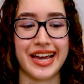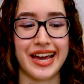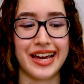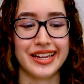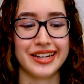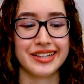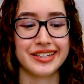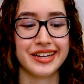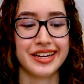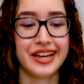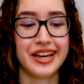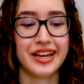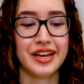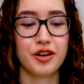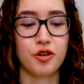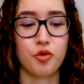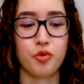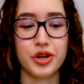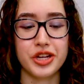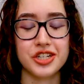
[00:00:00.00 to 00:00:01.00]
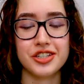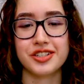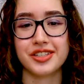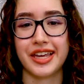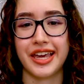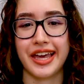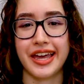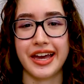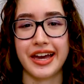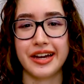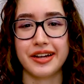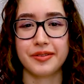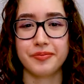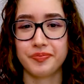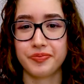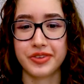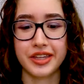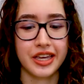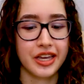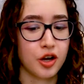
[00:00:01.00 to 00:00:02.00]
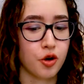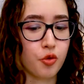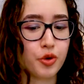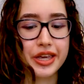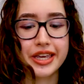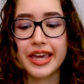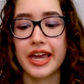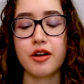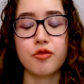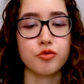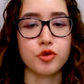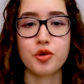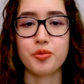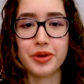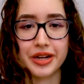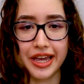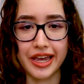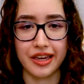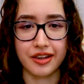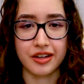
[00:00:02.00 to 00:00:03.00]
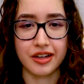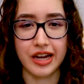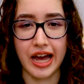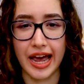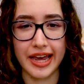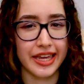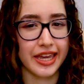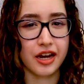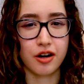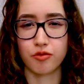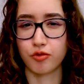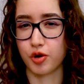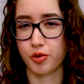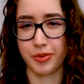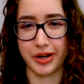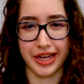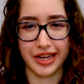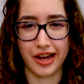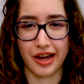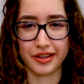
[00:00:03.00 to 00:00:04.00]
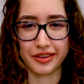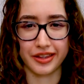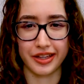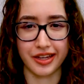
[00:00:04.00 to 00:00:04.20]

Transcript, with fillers: and we just can't We can't ruminate. I can't ruminate on